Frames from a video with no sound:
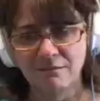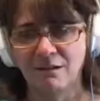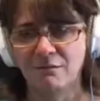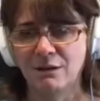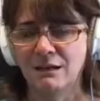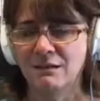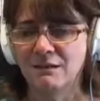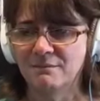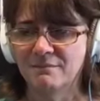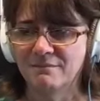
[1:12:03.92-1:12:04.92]
mm-hmm. are we?
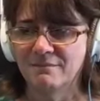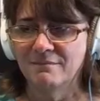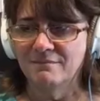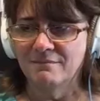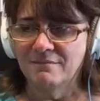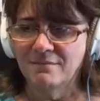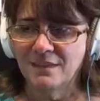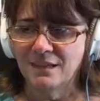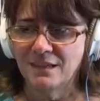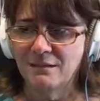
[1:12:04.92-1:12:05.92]
Yeah
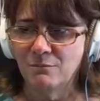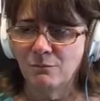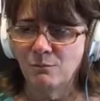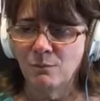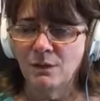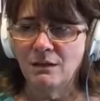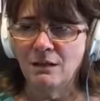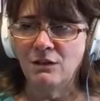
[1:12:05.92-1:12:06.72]
and,